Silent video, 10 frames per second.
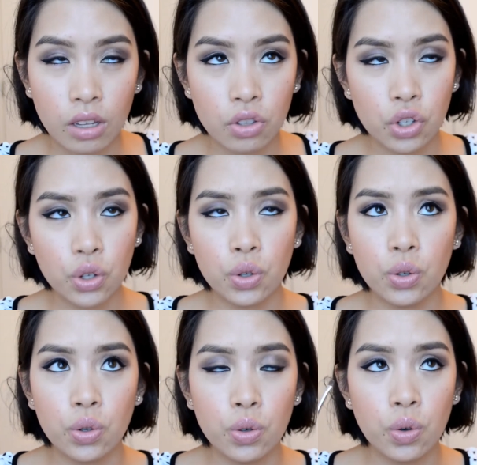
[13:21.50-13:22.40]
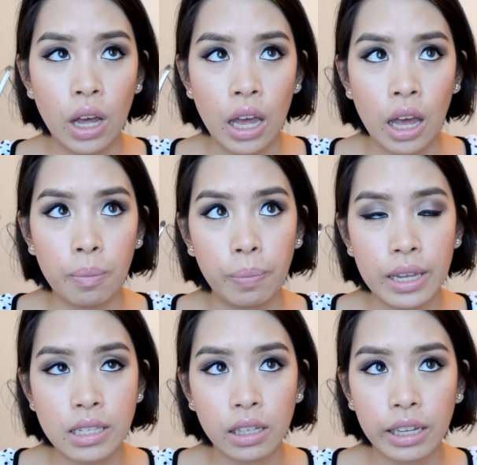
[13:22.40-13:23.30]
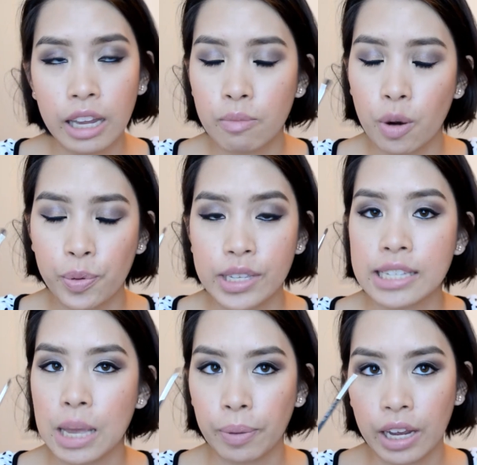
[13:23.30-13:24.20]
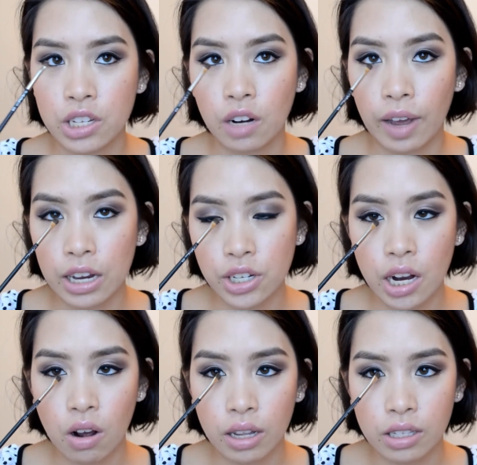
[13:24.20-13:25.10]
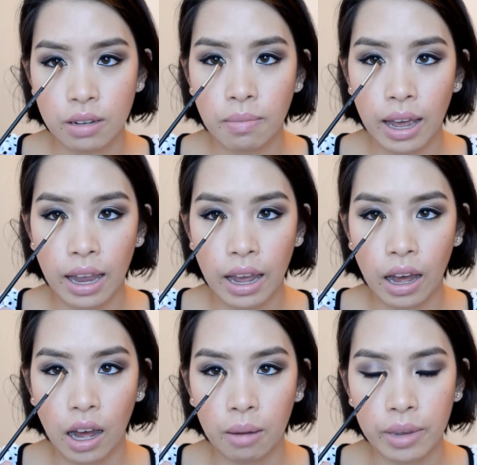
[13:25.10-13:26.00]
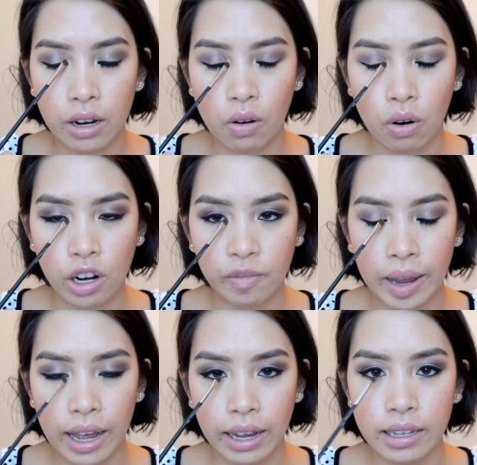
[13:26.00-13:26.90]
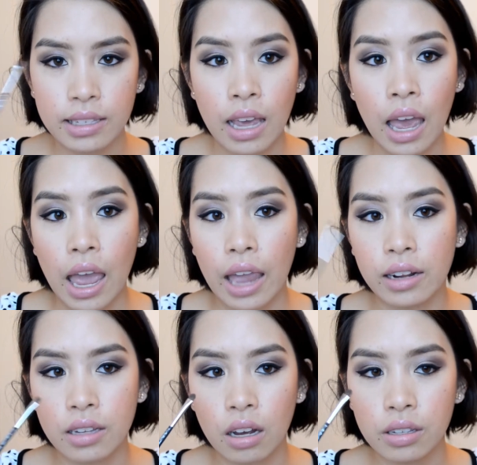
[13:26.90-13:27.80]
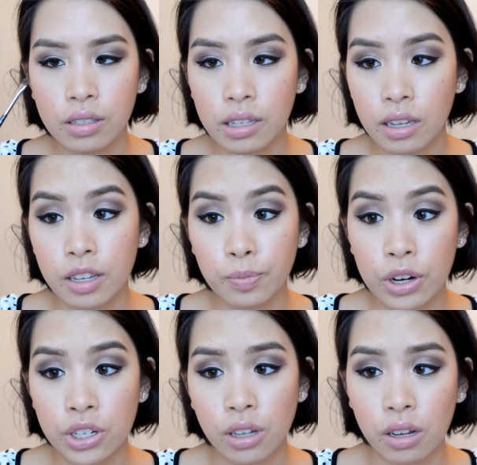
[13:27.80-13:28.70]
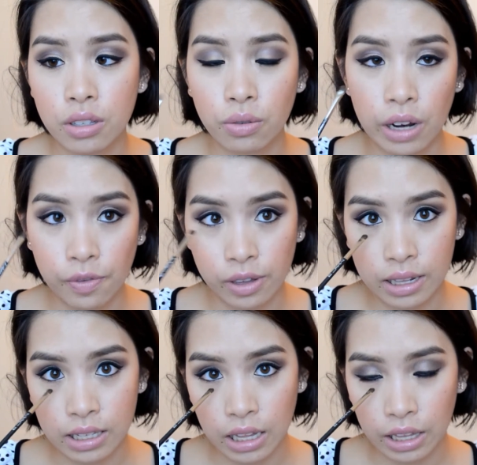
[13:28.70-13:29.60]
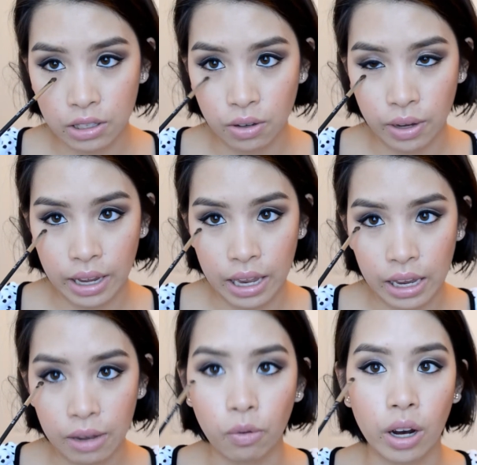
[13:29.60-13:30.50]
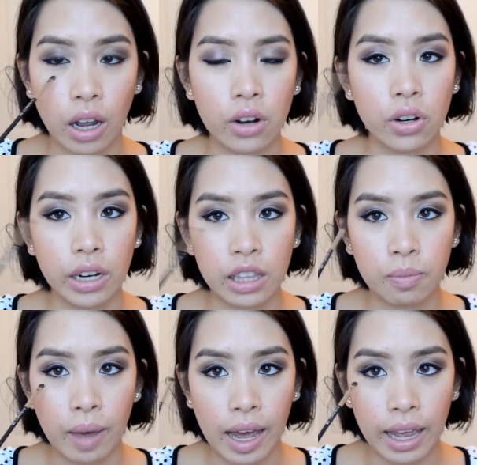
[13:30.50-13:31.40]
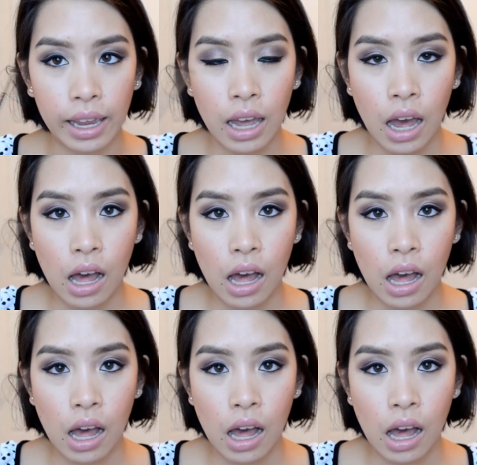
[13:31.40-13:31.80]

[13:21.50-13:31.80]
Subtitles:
to basically get a more precise application of eyeshadow onto my inner corner of my eyes. And this brush is also great for, let's say, like doing any work underneath my